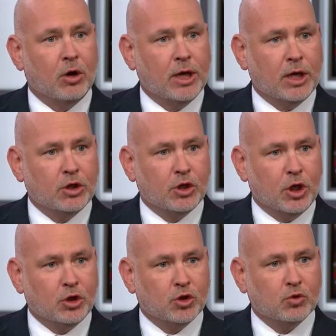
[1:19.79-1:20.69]
It is an
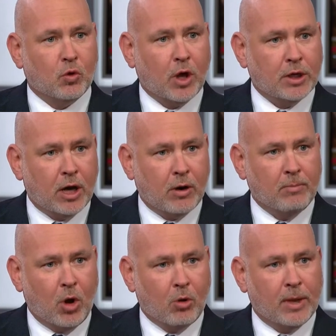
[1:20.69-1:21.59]
extraordinary
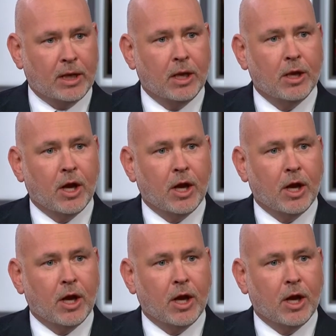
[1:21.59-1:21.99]
moment,